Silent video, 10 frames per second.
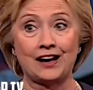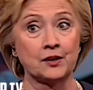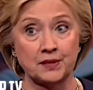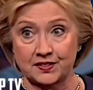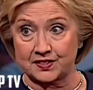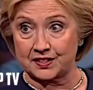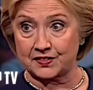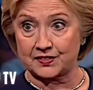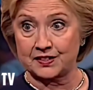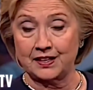out of
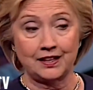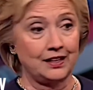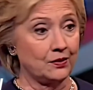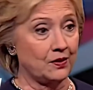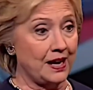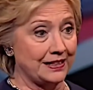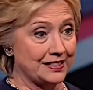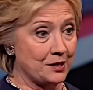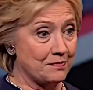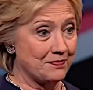business.
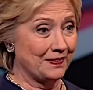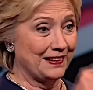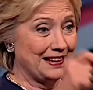Right, Tim?